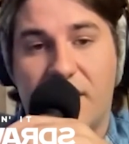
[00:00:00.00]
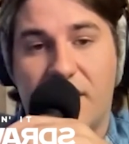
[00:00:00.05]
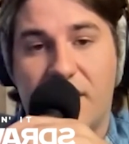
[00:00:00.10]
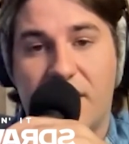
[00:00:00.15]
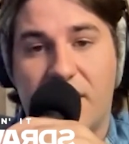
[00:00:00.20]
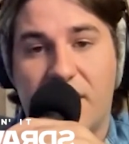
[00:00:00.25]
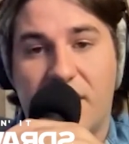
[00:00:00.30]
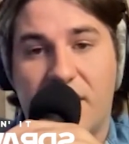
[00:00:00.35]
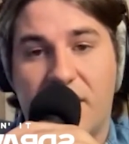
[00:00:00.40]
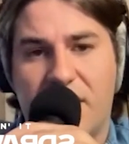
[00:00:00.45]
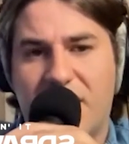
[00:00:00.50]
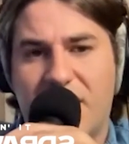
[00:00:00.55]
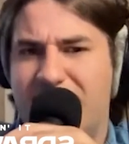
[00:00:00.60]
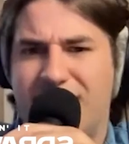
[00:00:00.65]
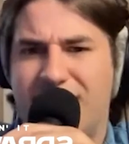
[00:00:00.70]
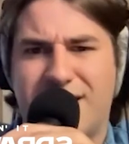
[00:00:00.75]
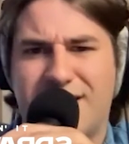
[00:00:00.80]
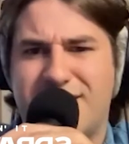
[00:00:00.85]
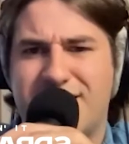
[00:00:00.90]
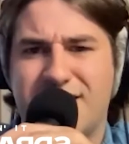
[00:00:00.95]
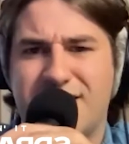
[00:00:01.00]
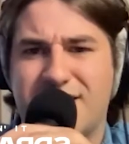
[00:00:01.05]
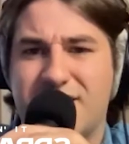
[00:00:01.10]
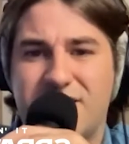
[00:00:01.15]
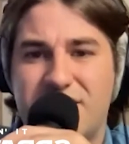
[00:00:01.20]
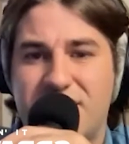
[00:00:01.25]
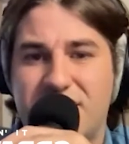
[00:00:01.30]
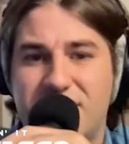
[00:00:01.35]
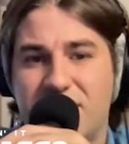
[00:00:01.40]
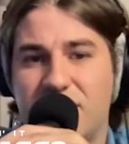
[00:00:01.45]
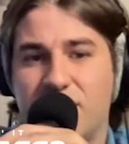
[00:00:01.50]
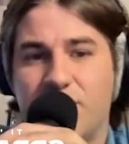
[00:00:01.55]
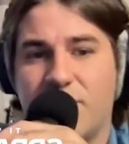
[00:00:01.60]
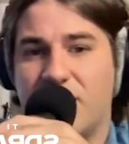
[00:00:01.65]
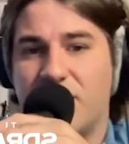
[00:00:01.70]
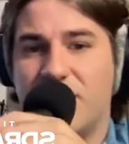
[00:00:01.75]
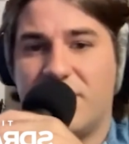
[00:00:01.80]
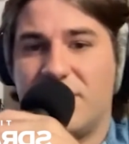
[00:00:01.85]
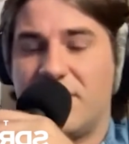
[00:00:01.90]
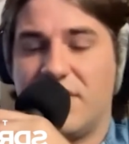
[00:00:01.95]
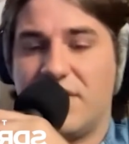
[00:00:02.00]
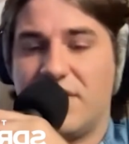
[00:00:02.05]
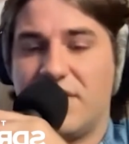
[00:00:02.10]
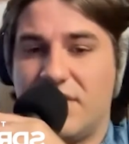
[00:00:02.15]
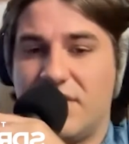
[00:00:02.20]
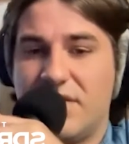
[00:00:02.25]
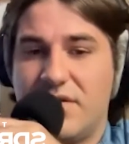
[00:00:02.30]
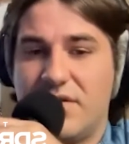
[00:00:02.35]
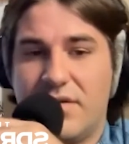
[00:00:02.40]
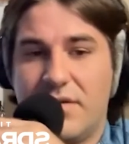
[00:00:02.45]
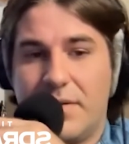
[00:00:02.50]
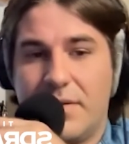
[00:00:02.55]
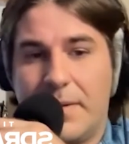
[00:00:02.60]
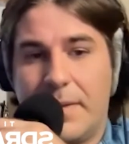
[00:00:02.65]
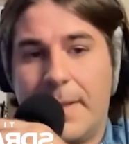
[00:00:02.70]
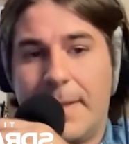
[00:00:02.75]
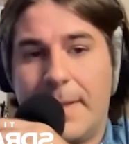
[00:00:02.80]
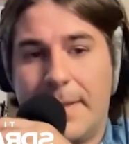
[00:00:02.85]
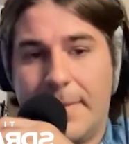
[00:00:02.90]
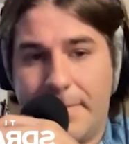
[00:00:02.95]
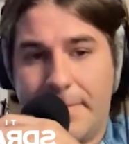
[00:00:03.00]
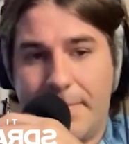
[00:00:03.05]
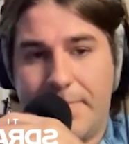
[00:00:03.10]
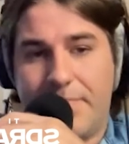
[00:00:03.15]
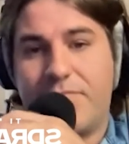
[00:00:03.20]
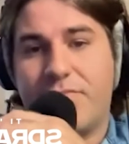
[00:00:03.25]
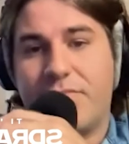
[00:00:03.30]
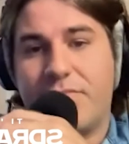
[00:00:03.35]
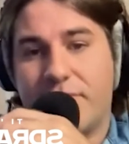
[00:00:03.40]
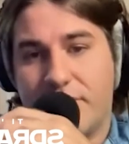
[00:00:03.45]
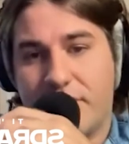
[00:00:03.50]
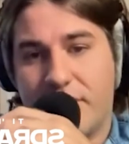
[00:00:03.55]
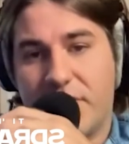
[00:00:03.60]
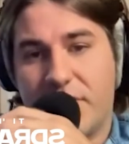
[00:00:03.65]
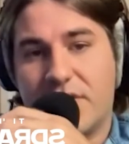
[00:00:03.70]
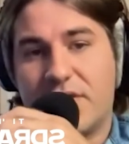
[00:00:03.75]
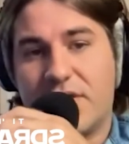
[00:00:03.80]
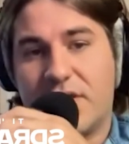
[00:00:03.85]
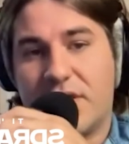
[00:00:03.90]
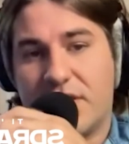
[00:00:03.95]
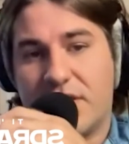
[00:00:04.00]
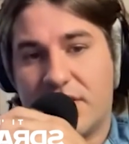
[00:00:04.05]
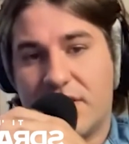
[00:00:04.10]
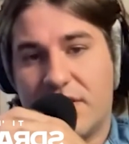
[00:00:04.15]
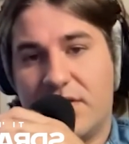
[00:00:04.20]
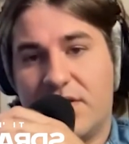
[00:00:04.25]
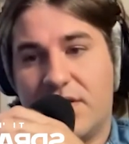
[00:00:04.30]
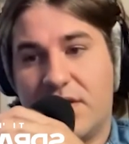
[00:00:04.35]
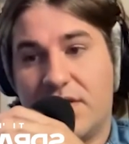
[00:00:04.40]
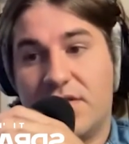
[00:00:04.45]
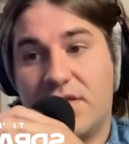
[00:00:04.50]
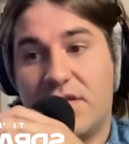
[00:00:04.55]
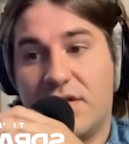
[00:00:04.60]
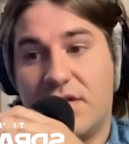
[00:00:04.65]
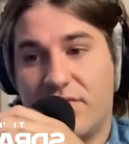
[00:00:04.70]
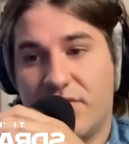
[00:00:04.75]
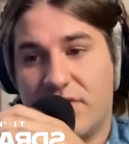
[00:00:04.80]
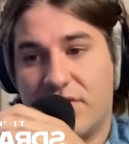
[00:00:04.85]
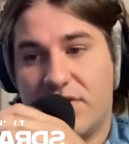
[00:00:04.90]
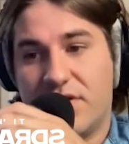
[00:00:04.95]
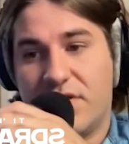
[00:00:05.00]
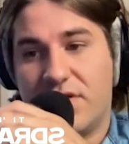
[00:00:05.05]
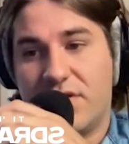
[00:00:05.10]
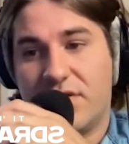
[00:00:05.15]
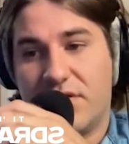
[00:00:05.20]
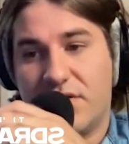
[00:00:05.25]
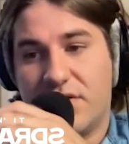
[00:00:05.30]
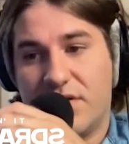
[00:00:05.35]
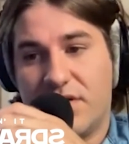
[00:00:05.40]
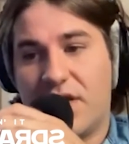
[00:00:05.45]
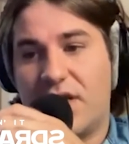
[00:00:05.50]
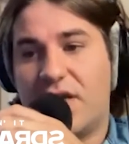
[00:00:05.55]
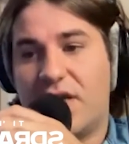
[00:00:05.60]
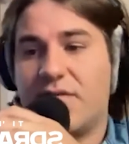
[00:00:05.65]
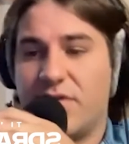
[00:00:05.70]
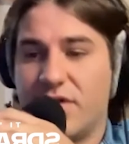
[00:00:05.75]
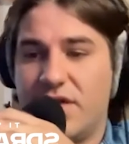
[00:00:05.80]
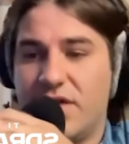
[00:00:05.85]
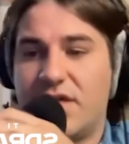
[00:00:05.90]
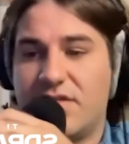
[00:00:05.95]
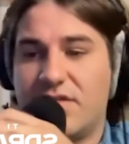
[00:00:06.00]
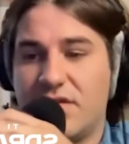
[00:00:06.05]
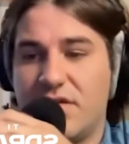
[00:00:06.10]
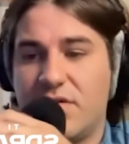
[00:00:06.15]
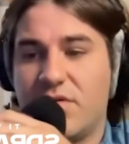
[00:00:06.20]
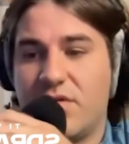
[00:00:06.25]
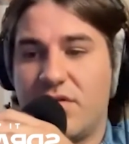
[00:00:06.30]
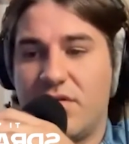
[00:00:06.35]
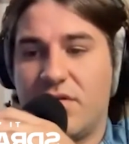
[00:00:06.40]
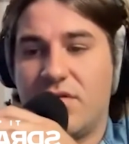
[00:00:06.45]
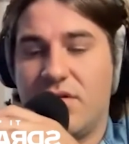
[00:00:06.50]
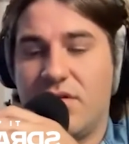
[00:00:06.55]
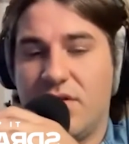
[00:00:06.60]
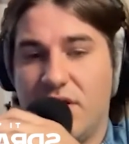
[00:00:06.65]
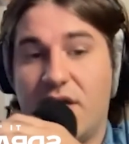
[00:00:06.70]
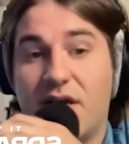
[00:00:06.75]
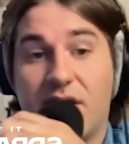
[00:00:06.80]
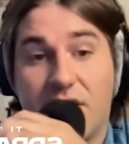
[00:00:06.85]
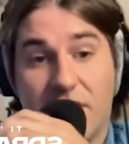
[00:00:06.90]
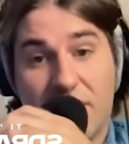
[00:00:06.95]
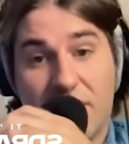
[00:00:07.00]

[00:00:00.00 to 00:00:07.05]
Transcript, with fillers: yeah, I mean, there's so many, yeah, so many towns and cities that are, yeah, up all the way up, and it really countries, to, Yeah,